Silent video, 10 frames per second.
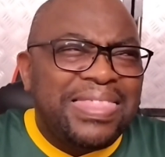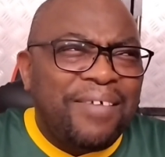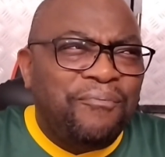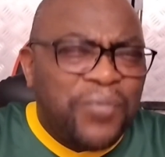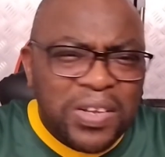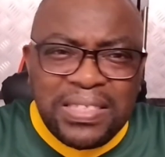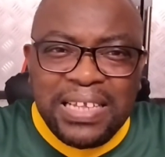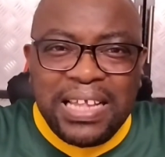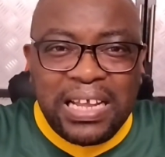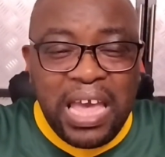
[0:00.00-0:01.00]
the first
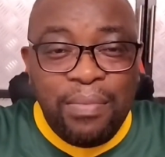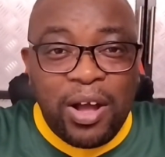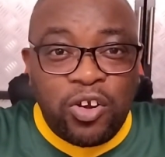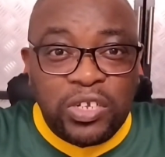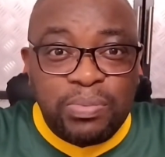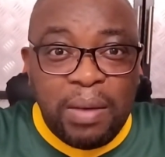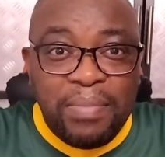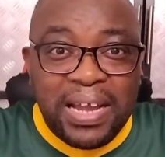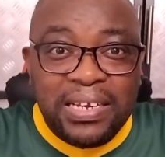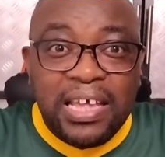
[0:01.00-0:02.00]
thing that came across my
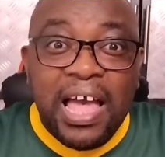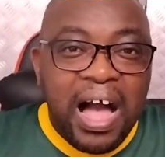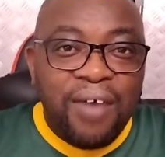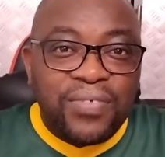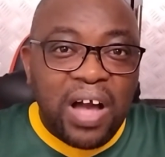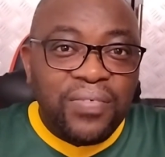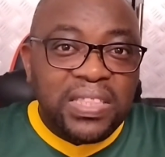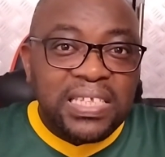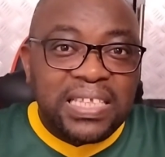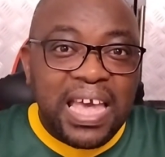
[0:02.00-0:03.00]
mind, I've
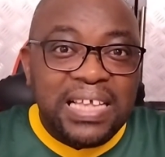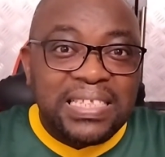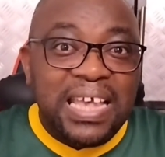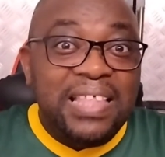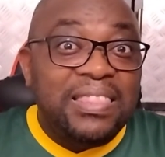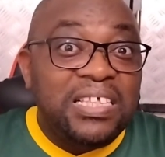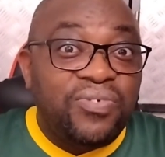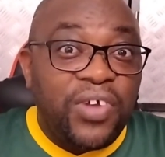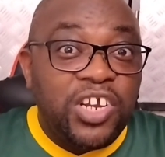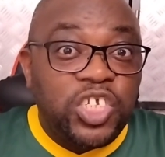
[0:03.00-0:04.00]
covered this case in this
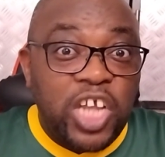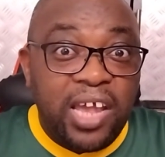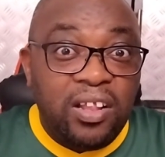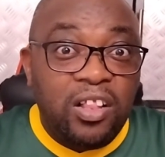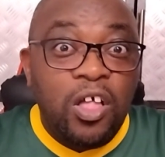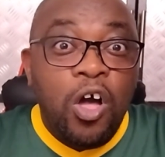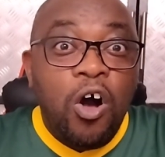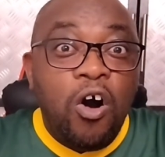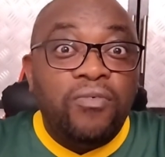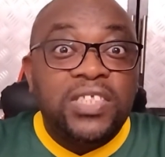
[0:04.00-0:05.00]
very channel
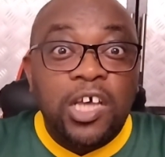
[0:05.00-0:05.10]
of